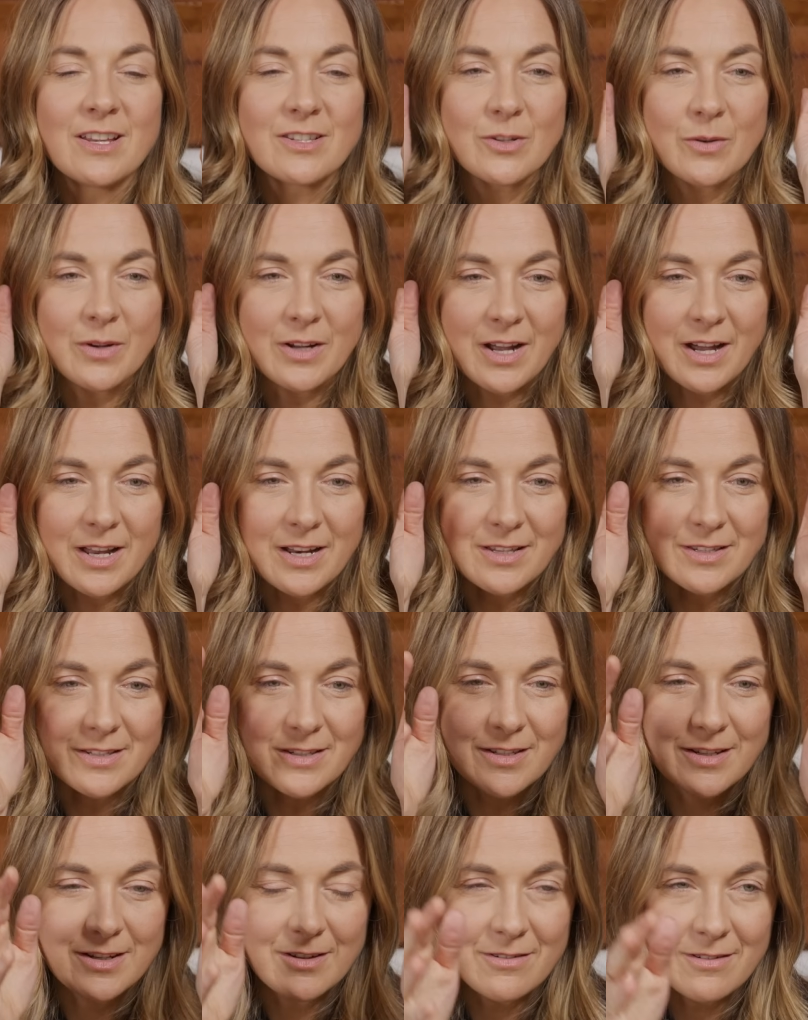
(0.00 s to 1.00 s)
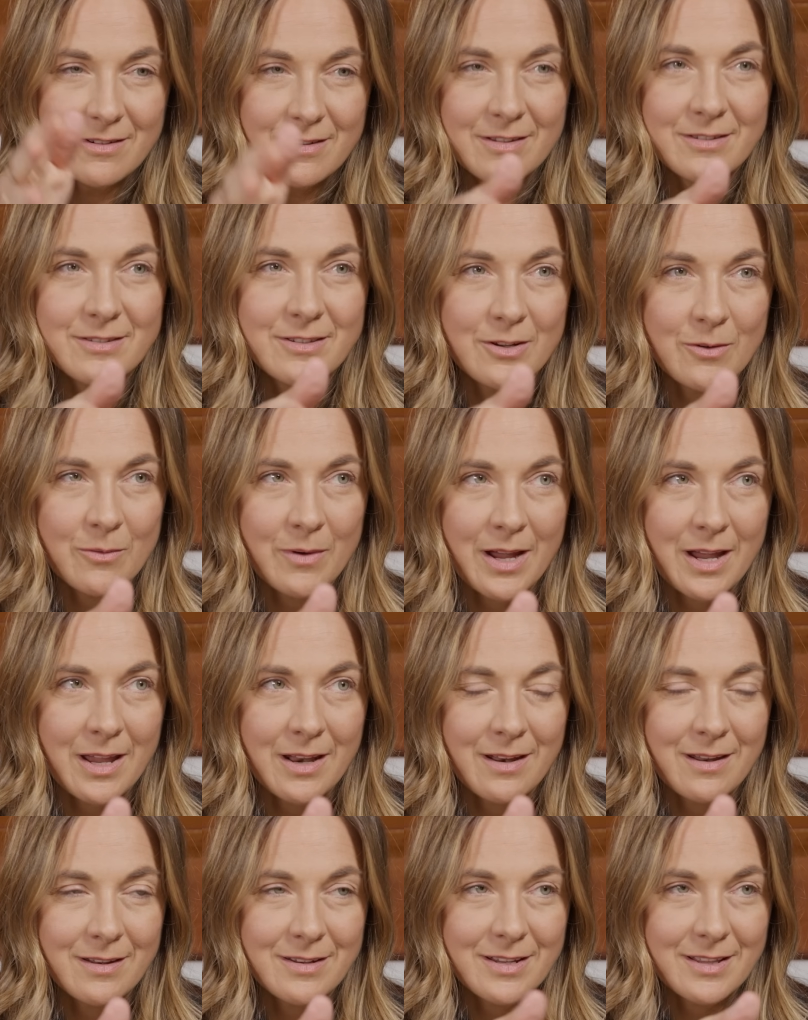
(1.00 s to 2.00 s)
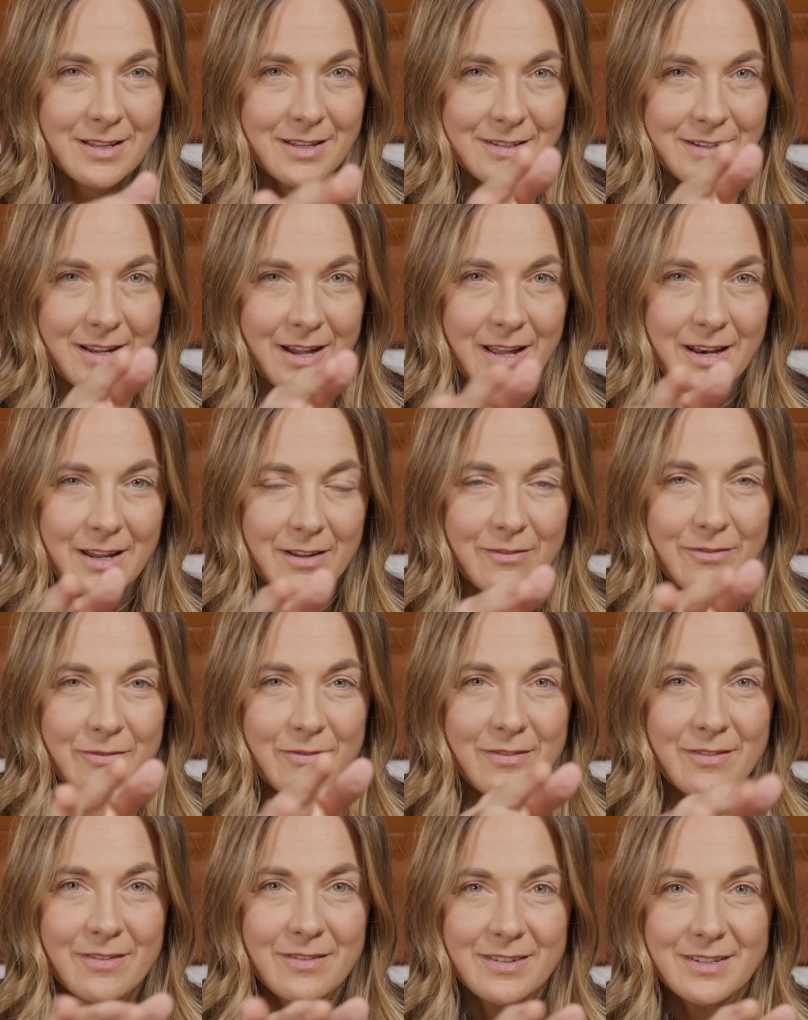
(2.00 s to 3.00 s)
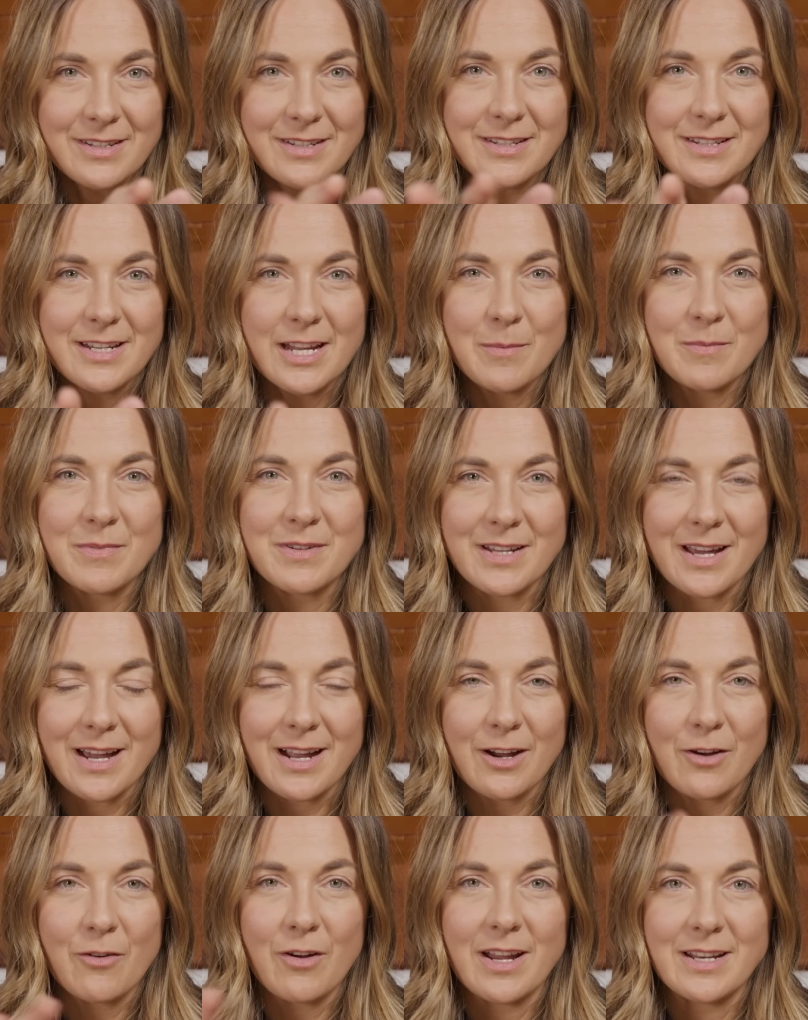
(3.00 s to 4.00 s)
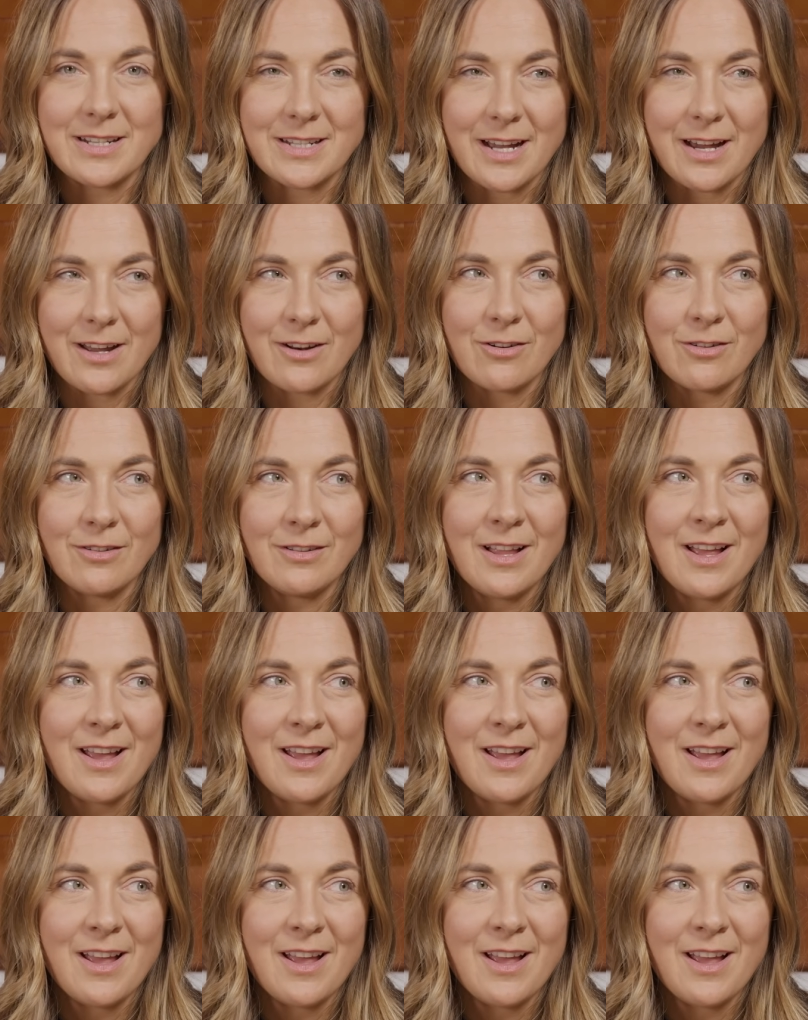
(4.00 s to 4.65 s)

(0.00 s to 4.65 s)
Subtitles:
So it kind of zeroes you in to this kind of deep dark green tunnel.